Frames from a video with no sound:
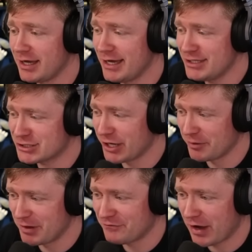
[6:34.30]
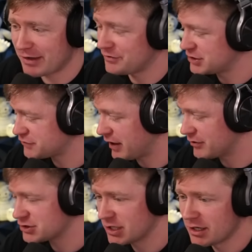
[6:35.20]
is going to be fighting these
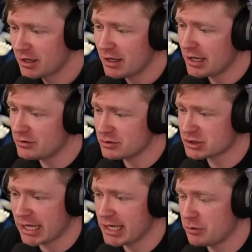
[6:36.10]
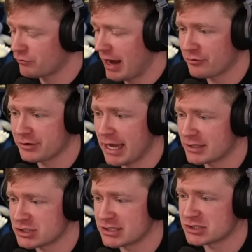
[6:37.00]
fellas. It looks like he would rather
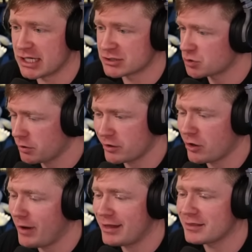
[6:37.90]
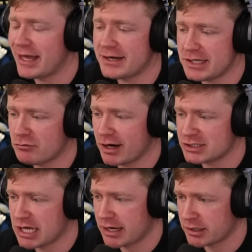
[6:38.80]
dance instead. So we're going to go ahead and let
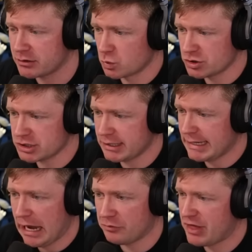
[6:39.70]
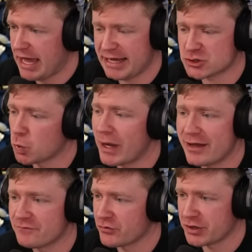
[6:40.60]
D-Rex out of here. We're just going to count that as a
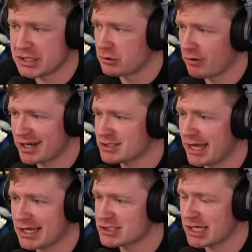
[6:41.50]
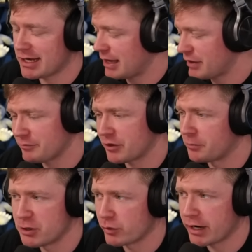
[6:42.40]
win for the D-Rex. Like I said, the
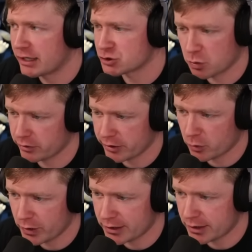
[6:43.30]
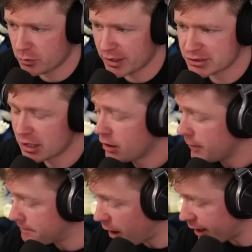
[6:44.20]
Mutadons weren't going to win anyways.
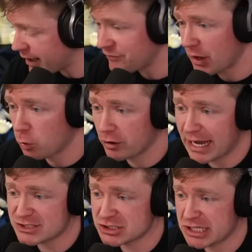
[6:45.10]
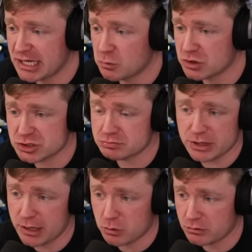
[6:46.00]
But if they work as a team, which
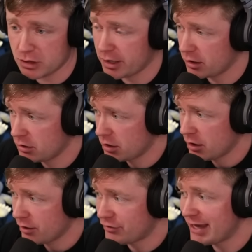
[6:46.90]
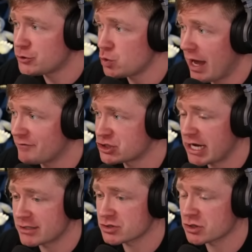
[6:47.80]
they weren't gonna, they do have a
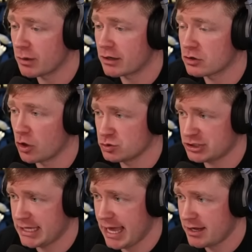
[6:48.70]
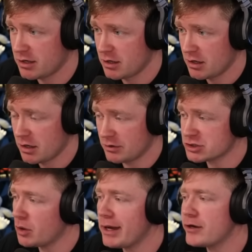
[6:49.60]
chance. Let's go ahead and close the gate.
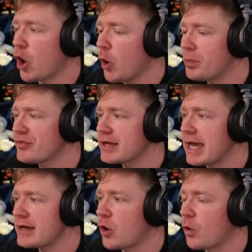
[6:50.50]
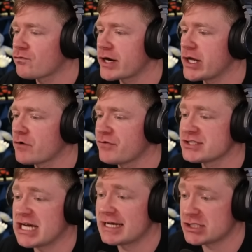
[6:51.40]
Let's go ahead and open the gate over here for the
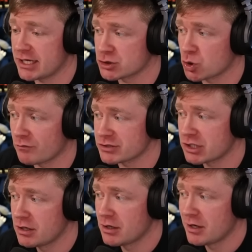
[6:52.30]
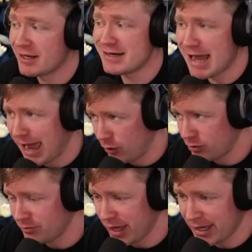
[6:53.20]
Titanosaurus.
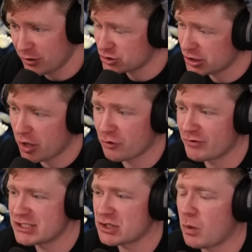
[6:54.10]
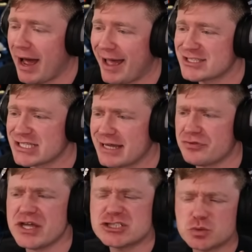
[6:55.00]
Now, here's another reason why I said
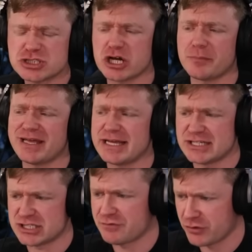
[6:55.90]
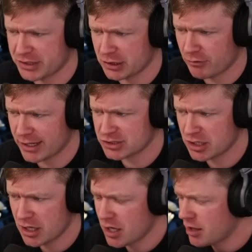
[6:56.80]
this was going to be easy for the D-Rex.
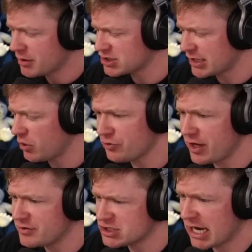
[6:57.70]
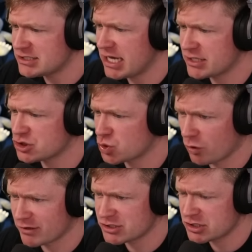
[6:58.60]
Because I don't think the
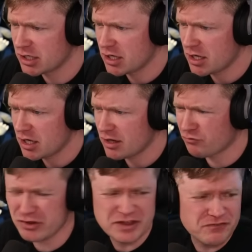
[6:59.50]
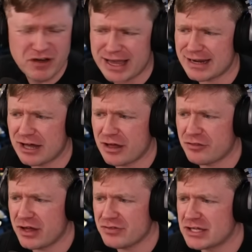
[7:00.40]
Titanosaurus really fight. I
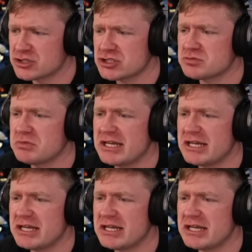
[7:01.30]
think they just